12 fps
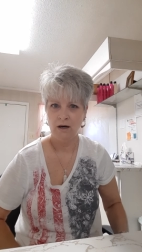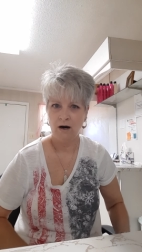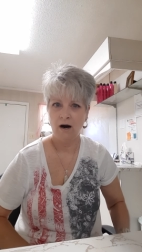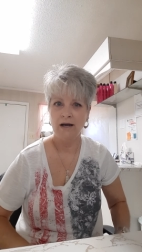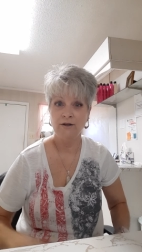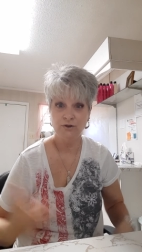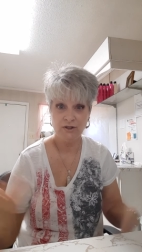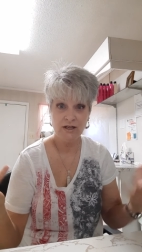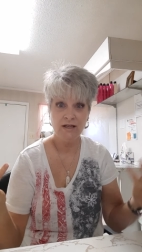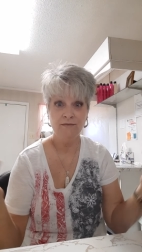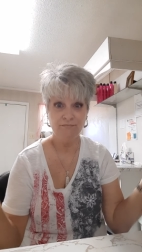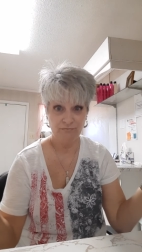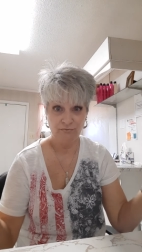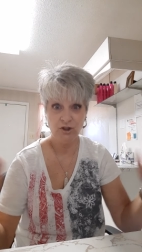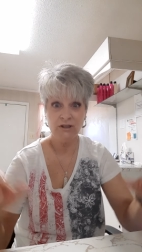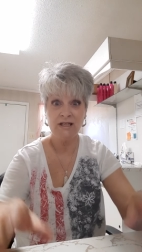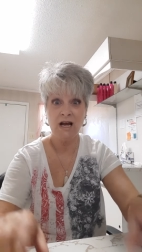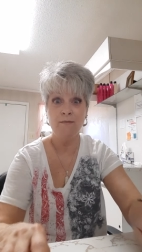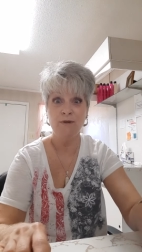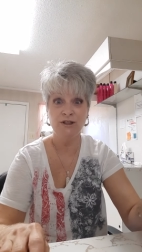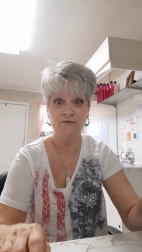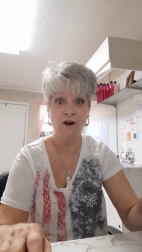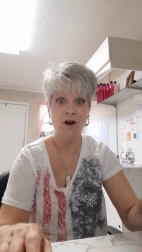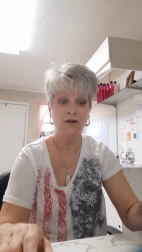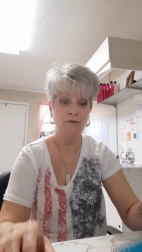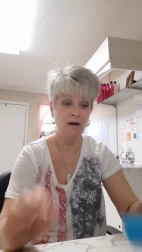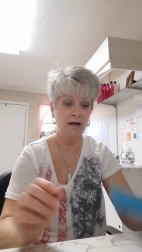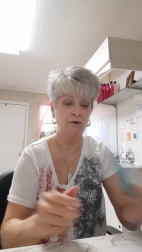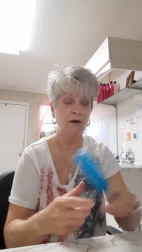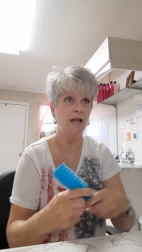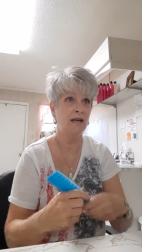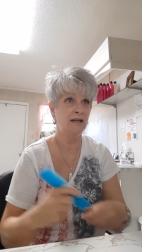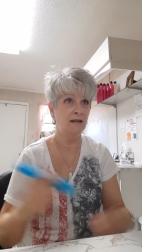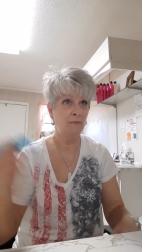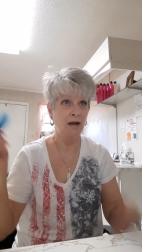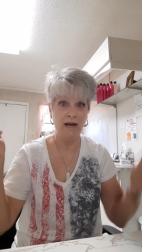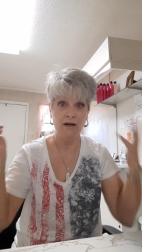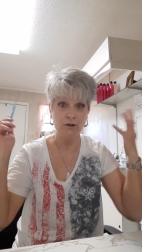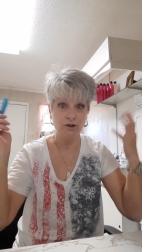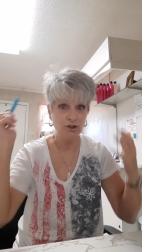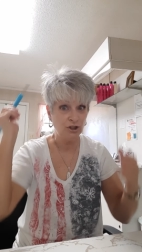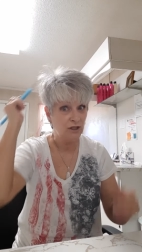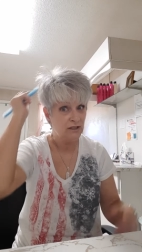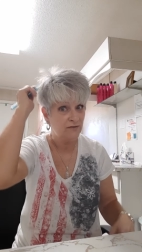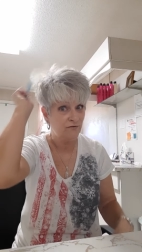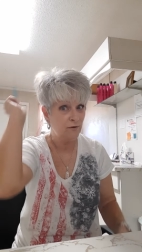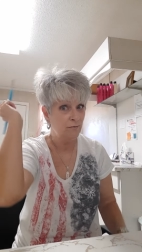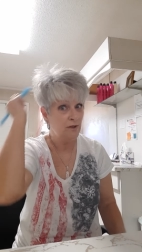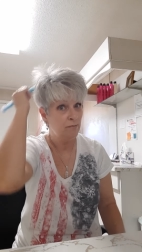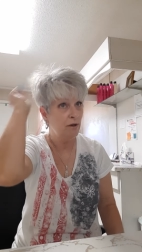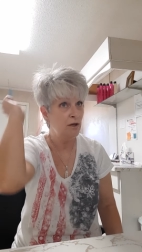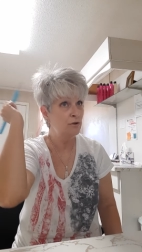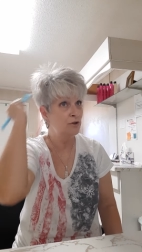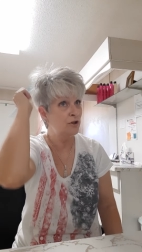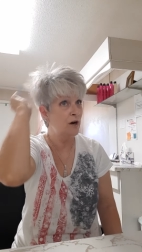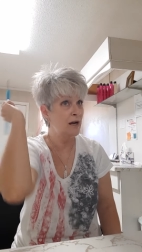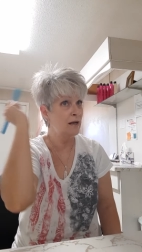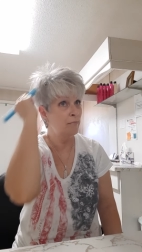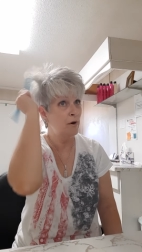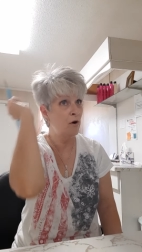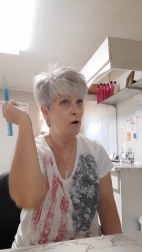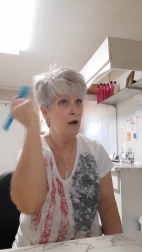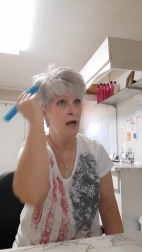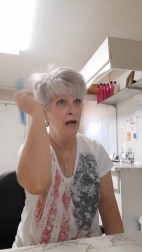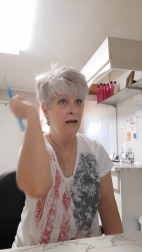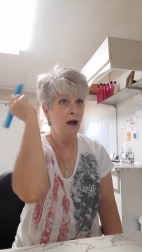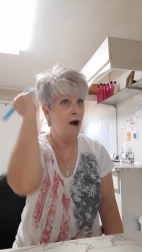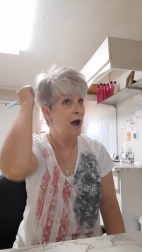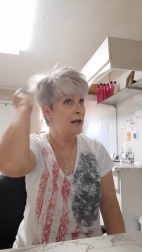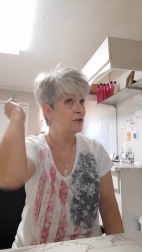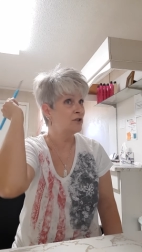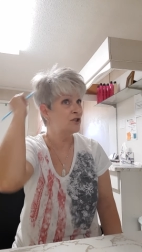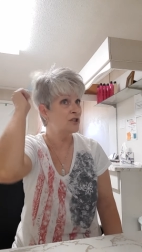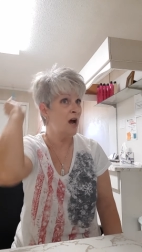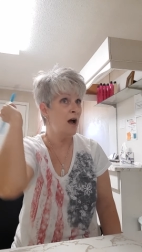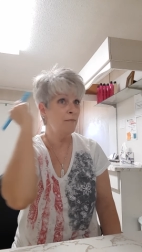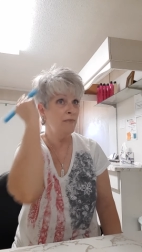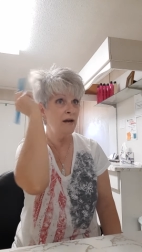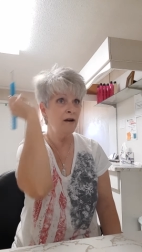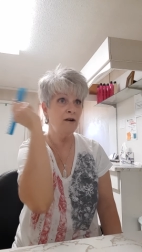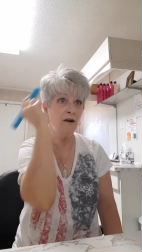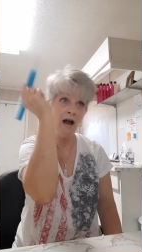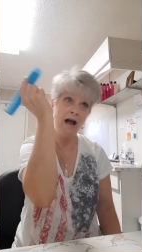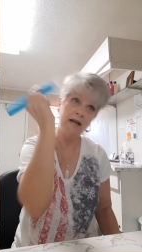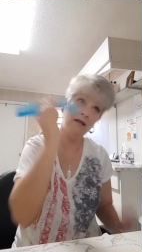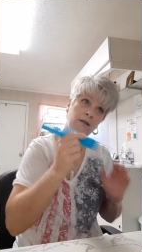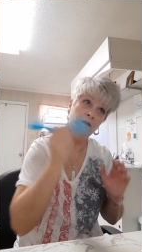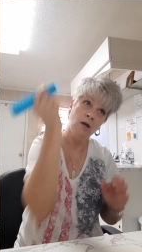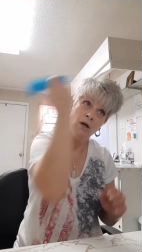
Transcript: All right, you see just how much volume I created in my hair just from the blow drying part. Now I could stop there, I could